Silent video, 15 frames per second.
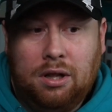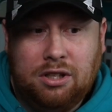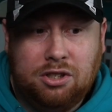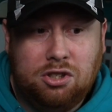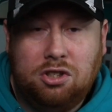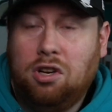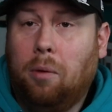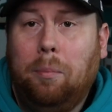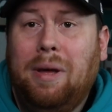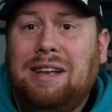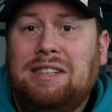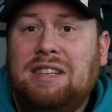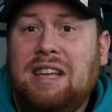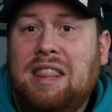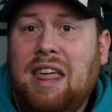let's jump
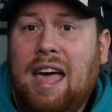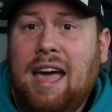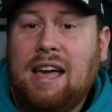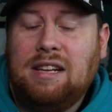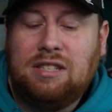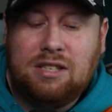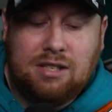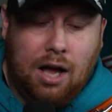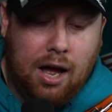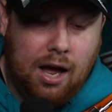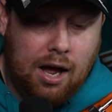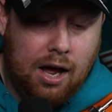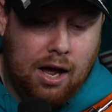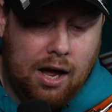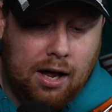into this.
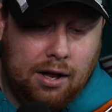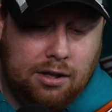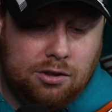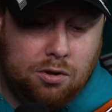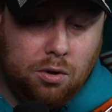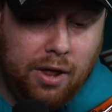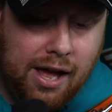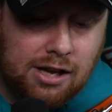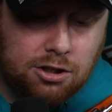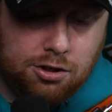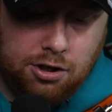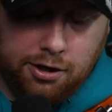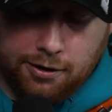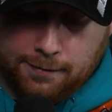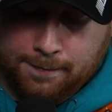So
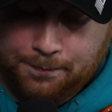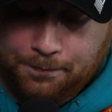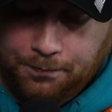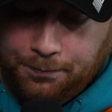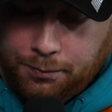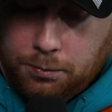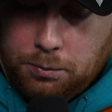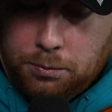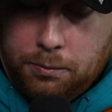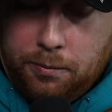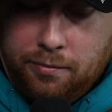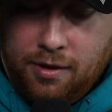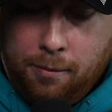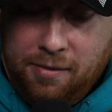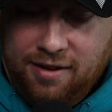last year,
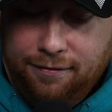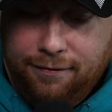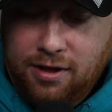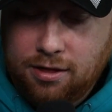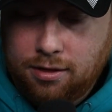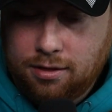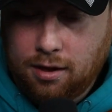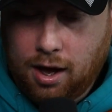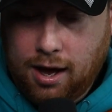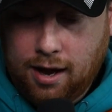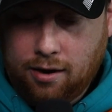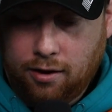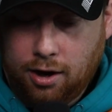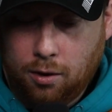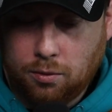my fifth
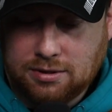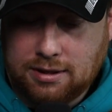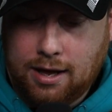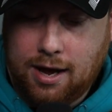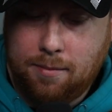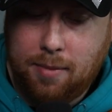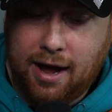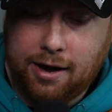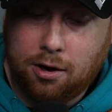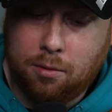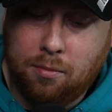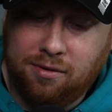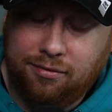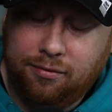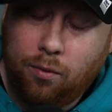area was
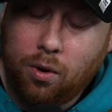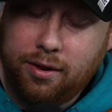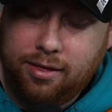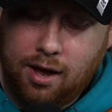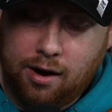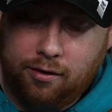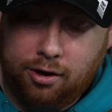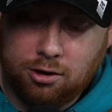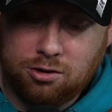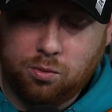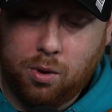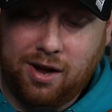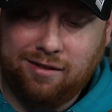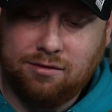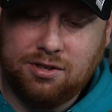linebacker. My fourth area
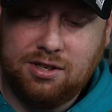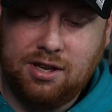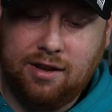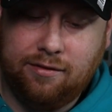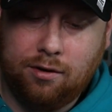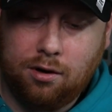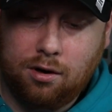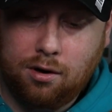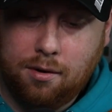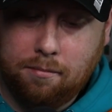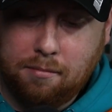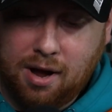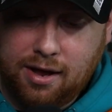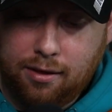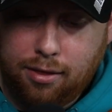was wide receiver.
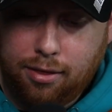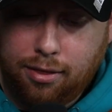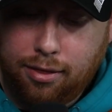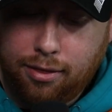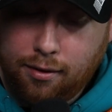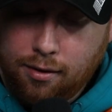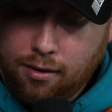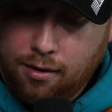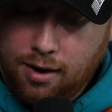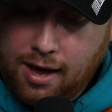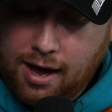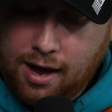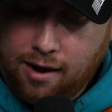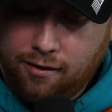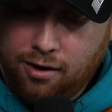My third
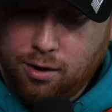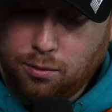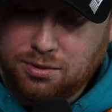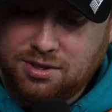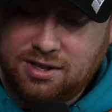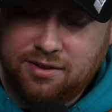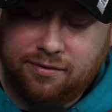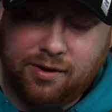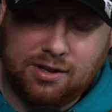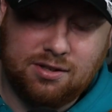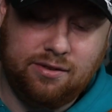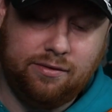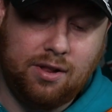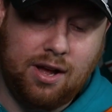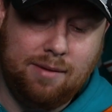area was
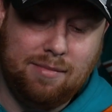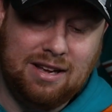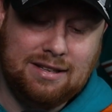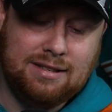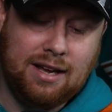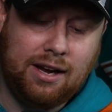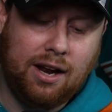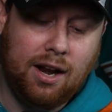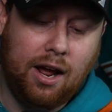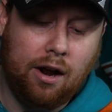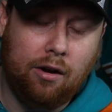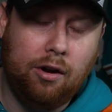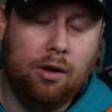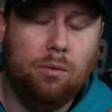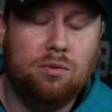defensive line. My second
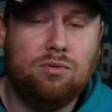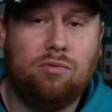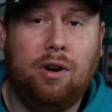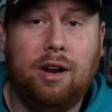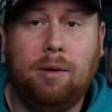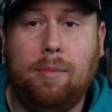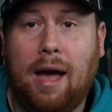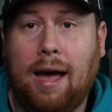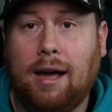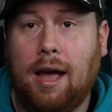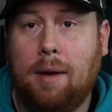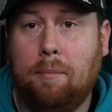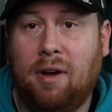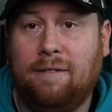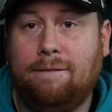area was running back.
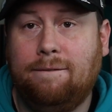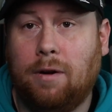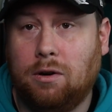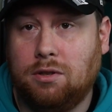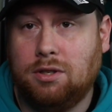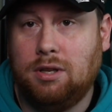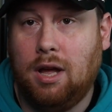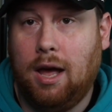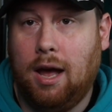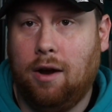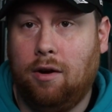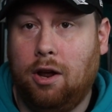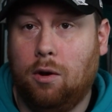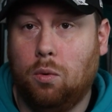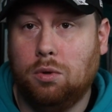And my first
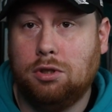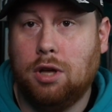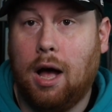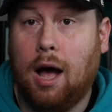area was